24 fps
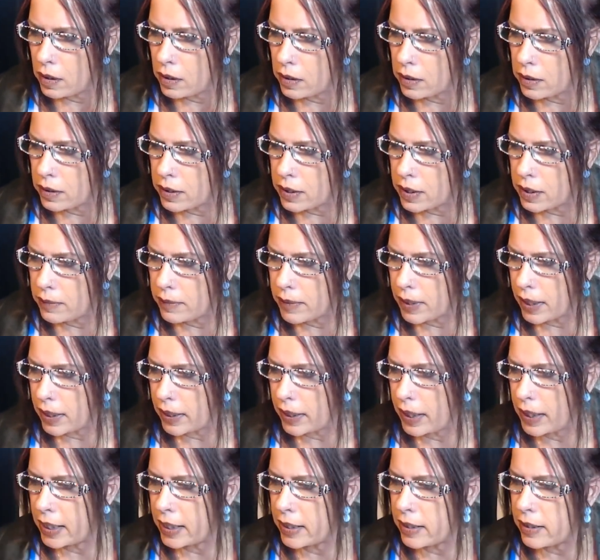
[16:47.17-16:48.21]
seems like
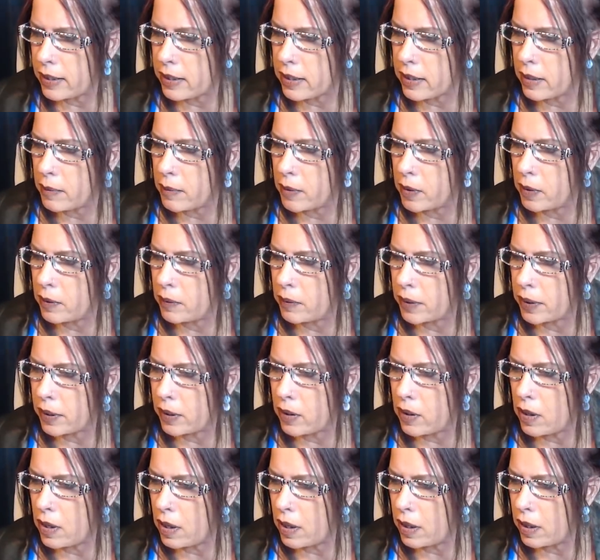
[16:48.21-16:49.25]
they hit someone with a
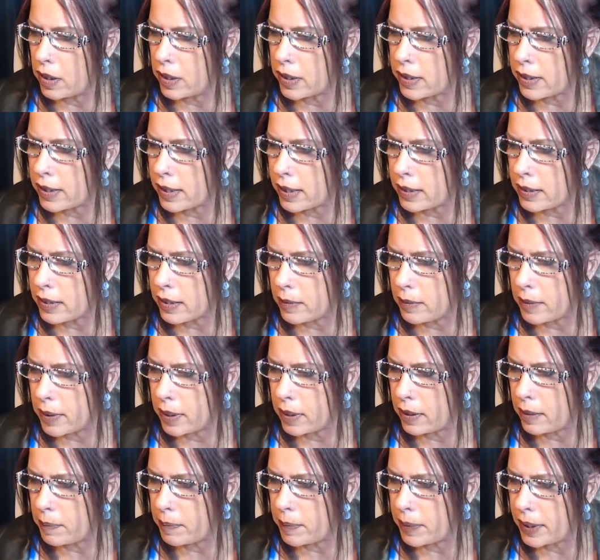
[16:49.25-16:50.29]
car, set someone
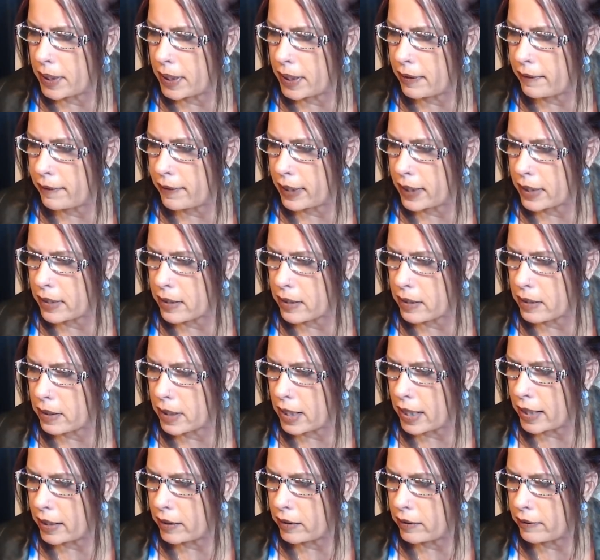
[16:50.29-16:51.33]
up, and they advanced the
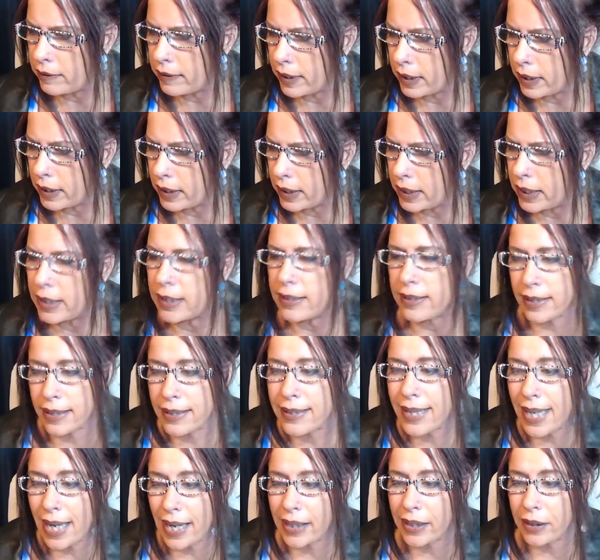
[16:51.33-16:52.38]
ladder of Ellie. It's
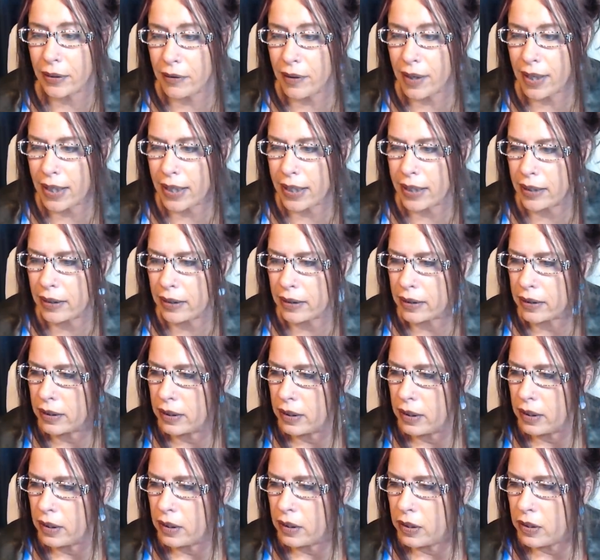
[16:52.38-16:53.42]
exactly right.
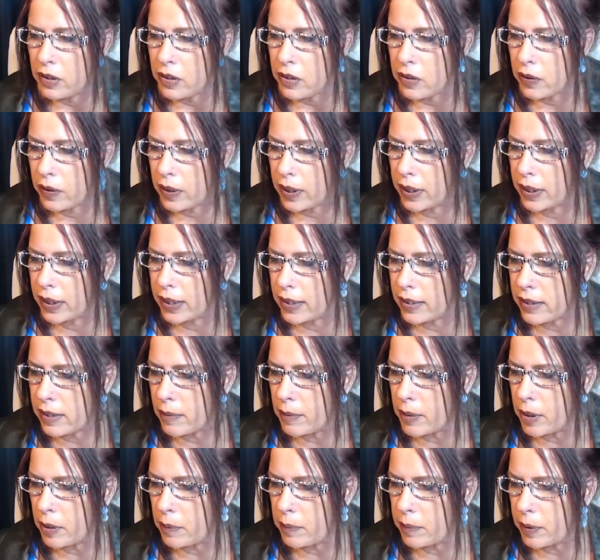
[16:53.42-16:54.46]
So killing
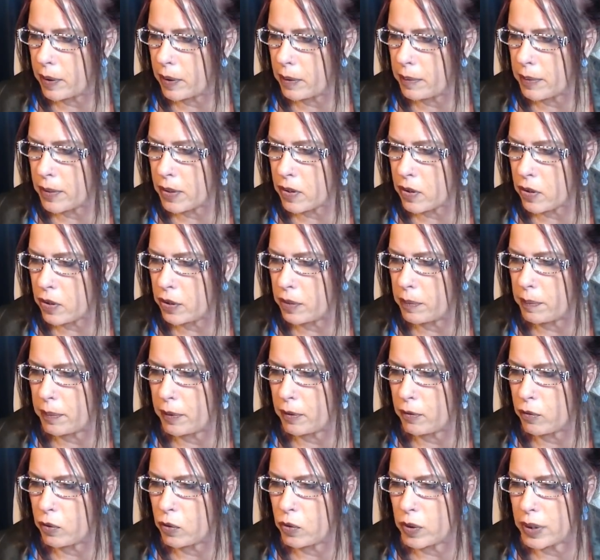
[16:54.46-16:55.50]
someone on purpose couldn't be
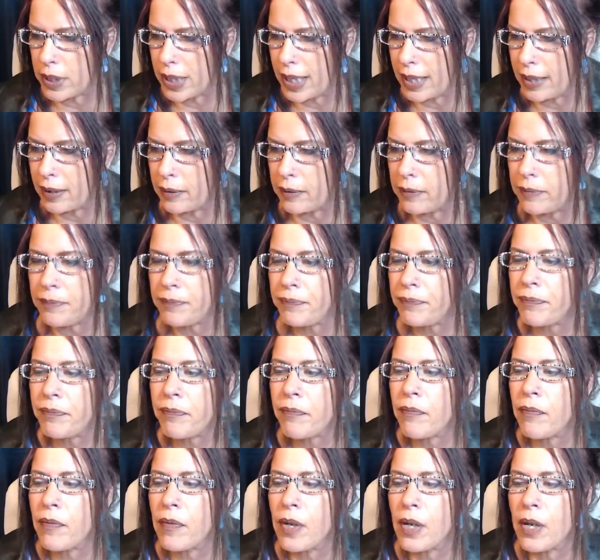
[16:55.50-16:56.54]
ruled out.
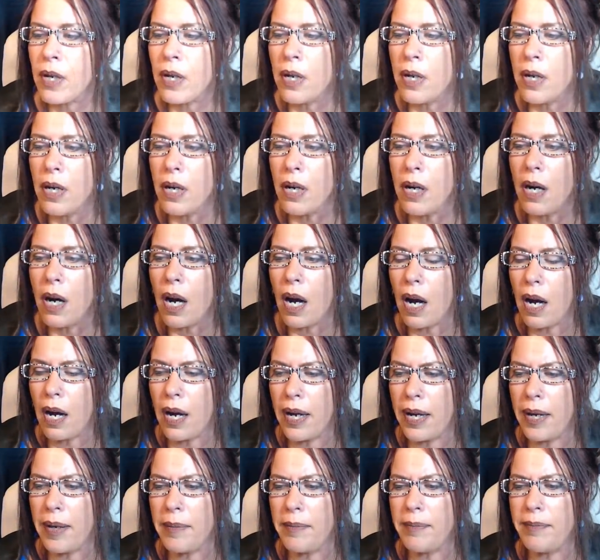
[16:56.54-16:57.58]

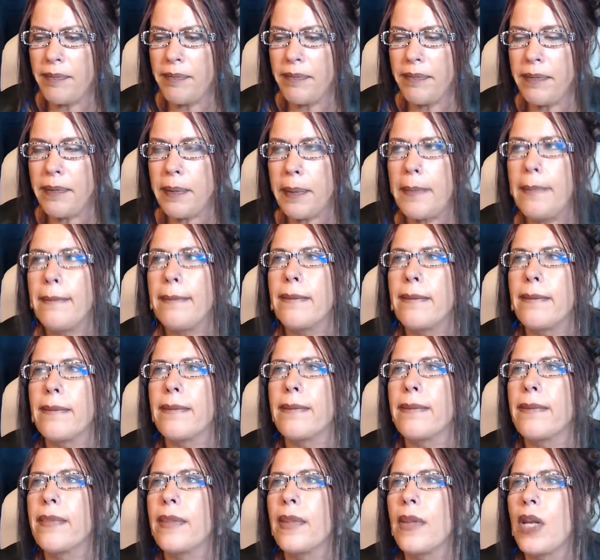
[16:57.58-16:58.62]
Um,
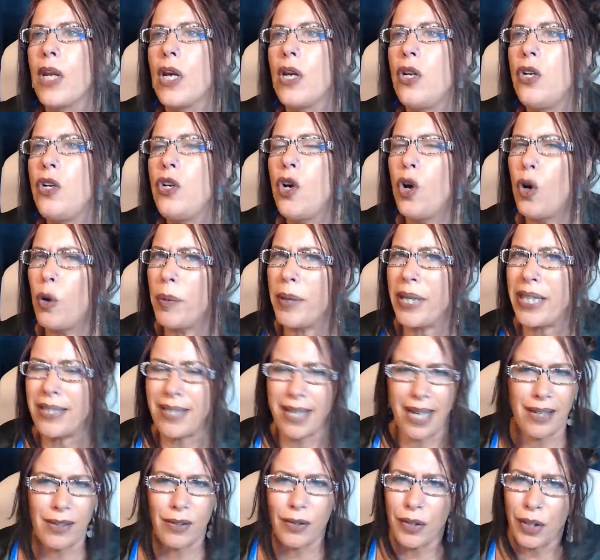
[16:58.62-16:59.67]
no, because
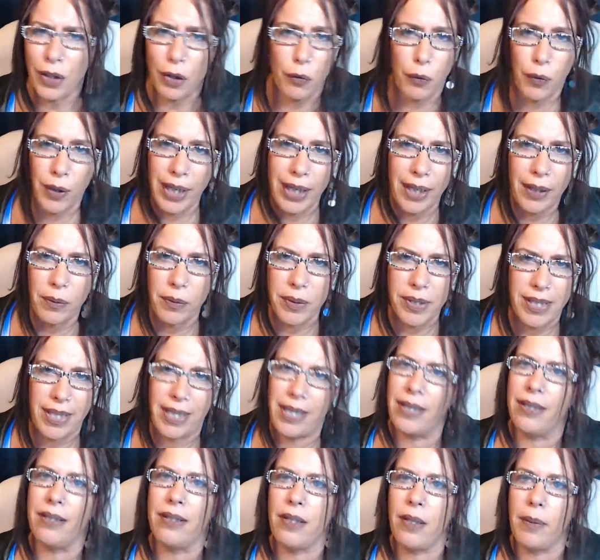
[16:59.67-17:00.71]
I don't think Ricky was
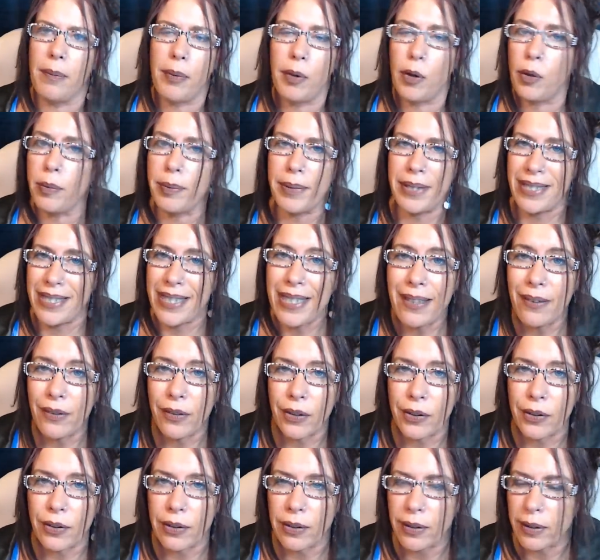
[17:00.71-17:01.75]
killed on purpose
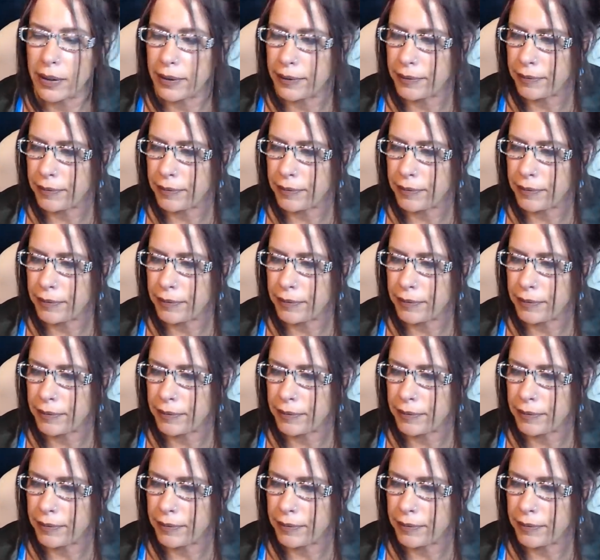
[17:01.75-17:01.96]
either.